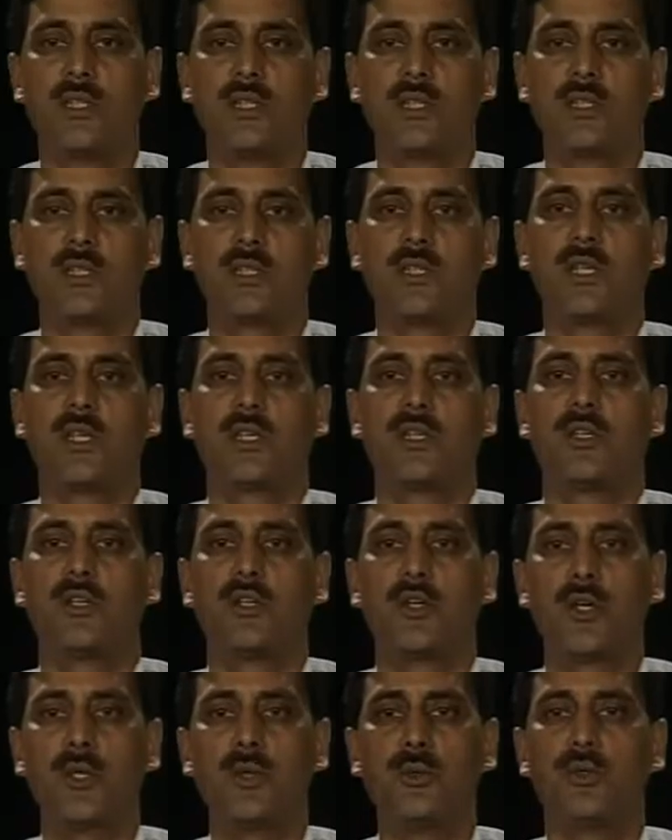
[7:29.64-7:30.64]
then
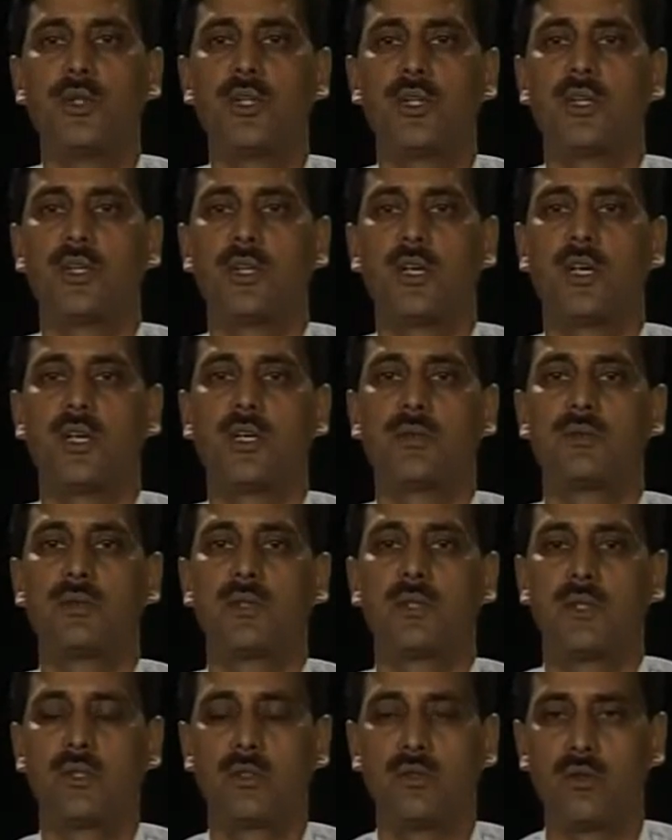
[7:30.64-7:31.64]
reunion of
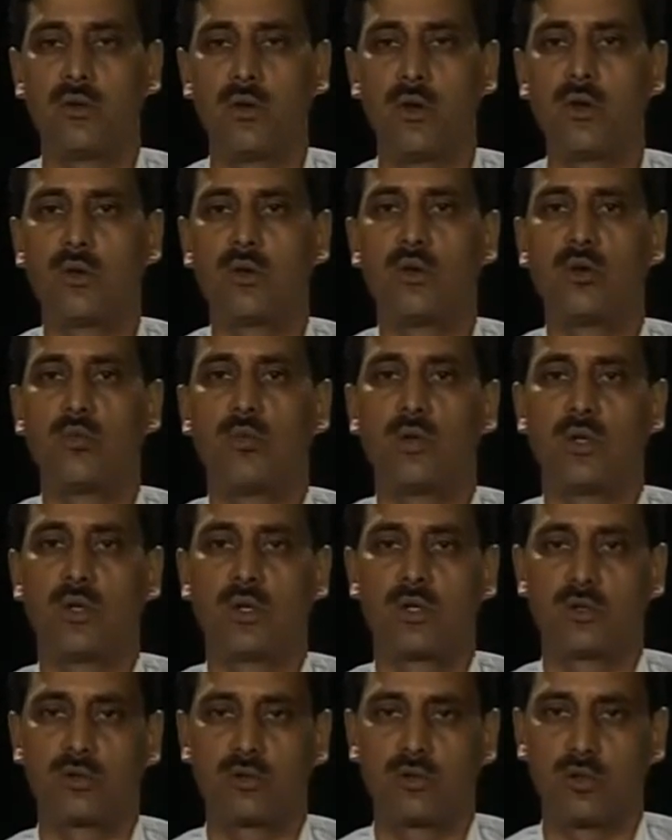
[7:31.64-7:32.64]

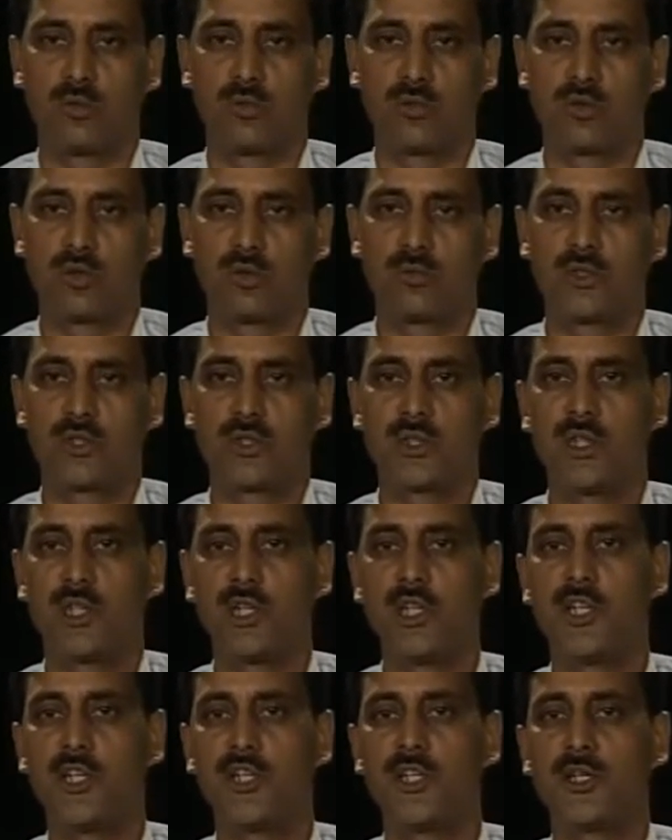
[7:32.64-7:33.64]
non-homologous chromosomes
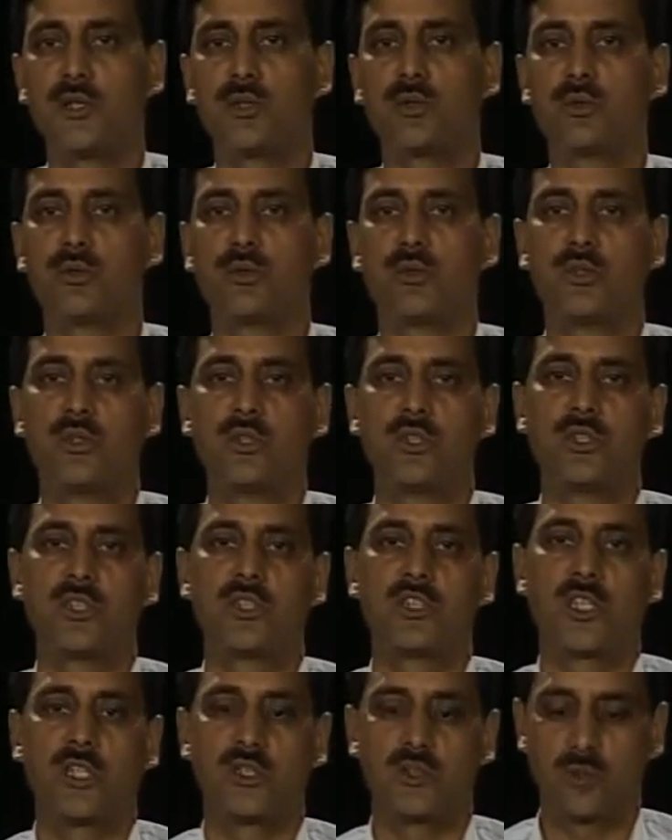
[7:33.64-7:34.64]
leading to
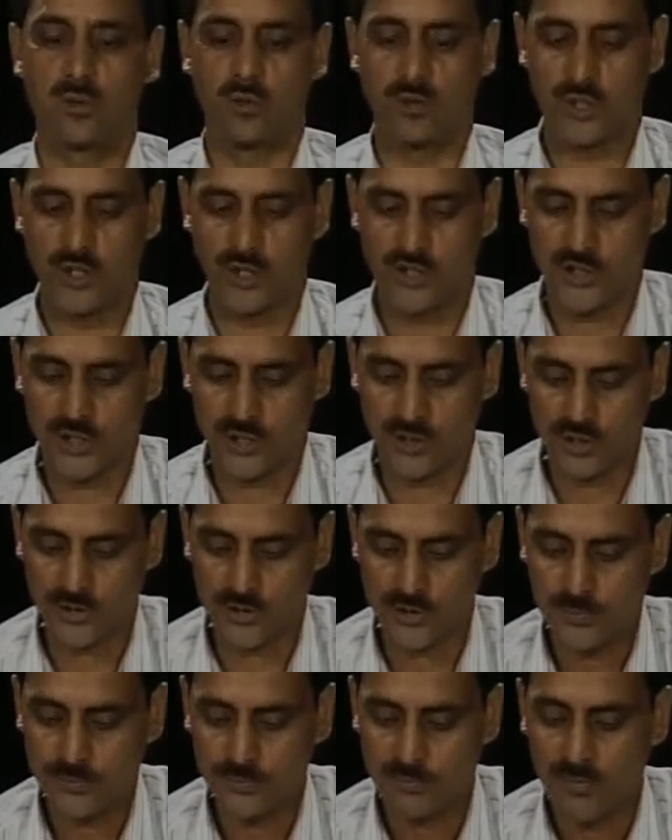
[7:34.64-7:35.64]
translocations.
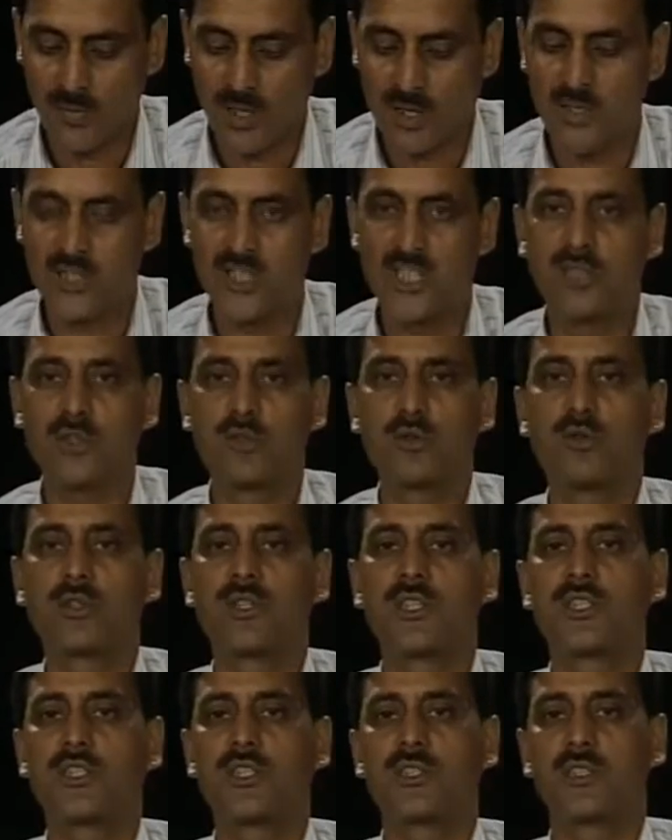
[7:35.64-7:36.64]

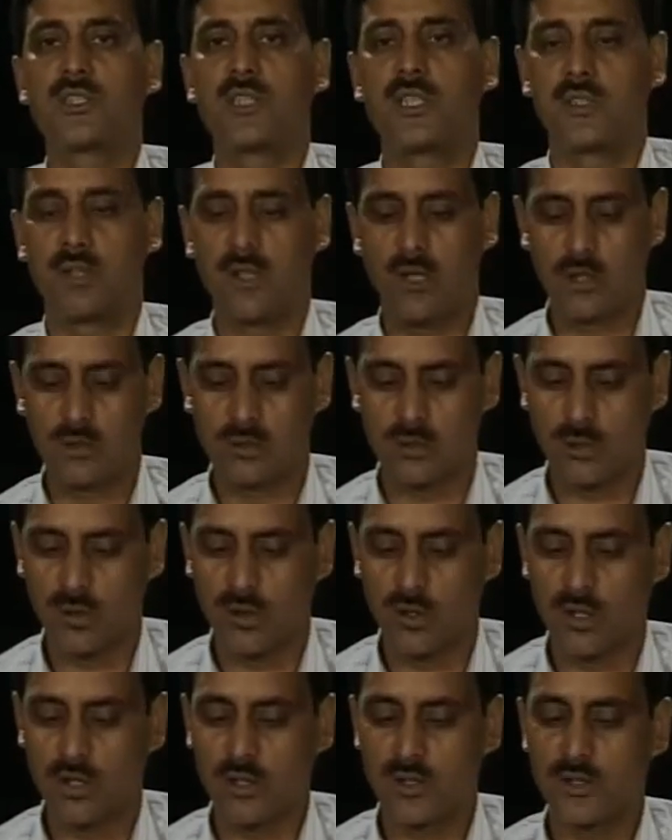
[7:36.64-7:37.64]
Translocations can also
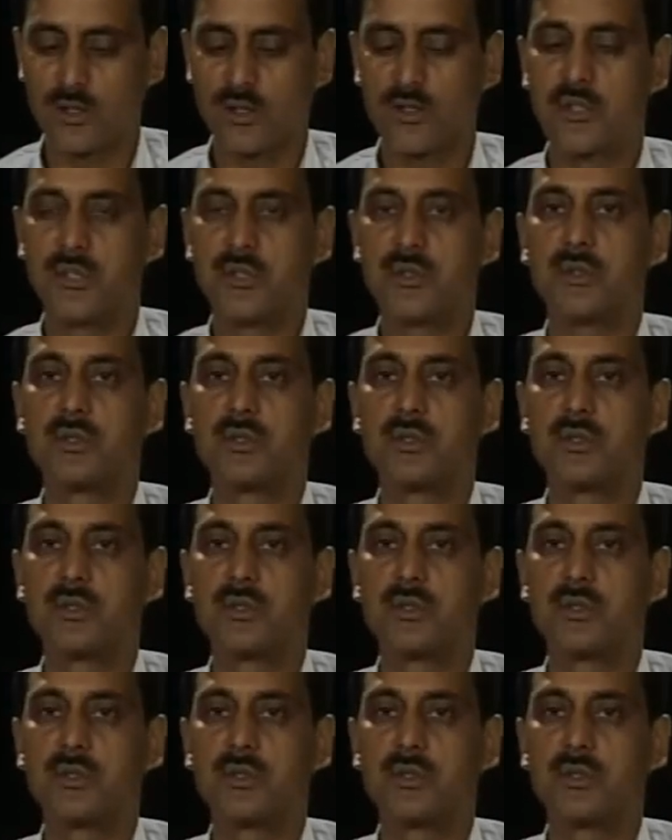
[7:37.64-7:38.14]
occur due to